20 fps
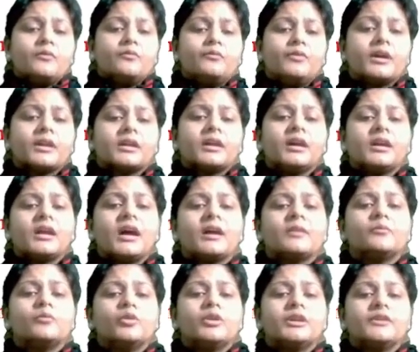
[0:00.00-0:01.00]
Workers
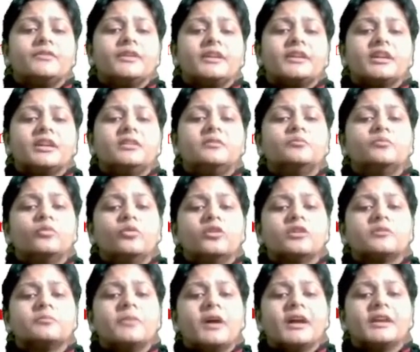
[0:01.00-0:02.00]
are motivated
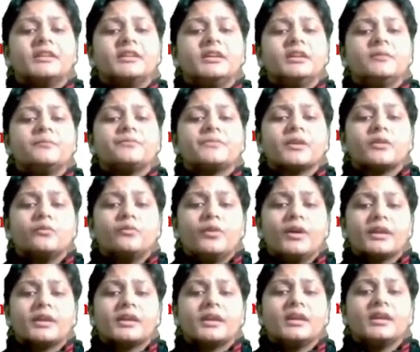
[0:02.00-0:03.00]
more by the
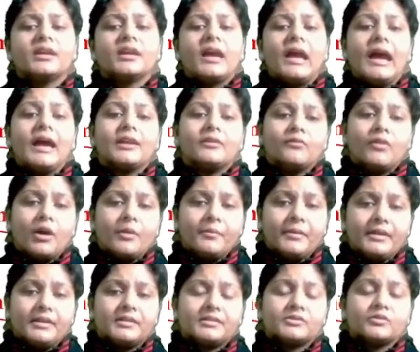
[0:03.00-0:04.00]
working
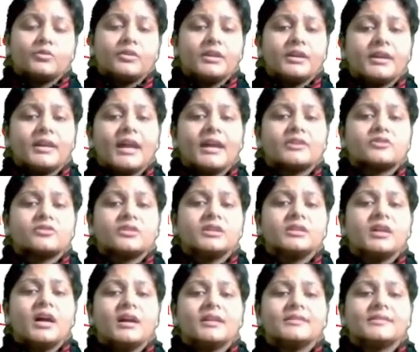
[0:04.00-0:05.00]
environment. So here
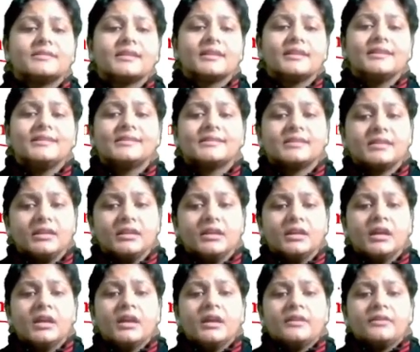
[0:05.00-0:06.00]
actually the answer is C,
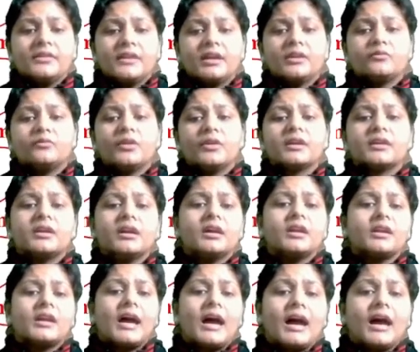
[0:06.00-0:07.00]
that
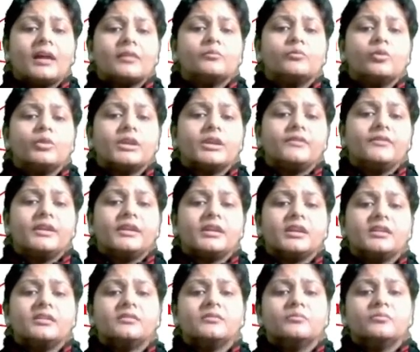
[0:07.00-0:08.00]
workers are
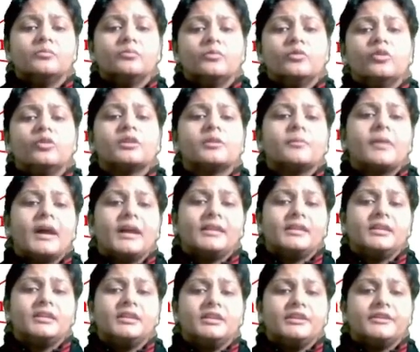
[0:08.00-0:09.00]
motivated more by
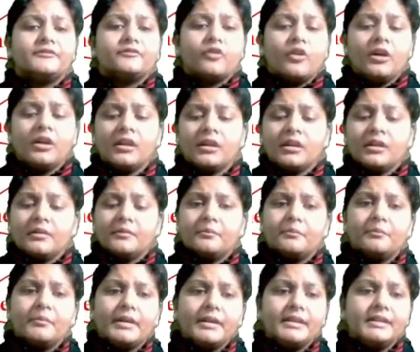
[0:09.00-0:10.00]
the need for
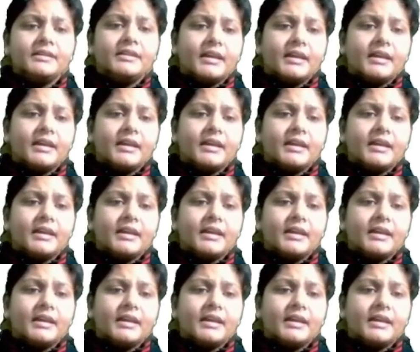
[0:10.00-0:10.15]
money.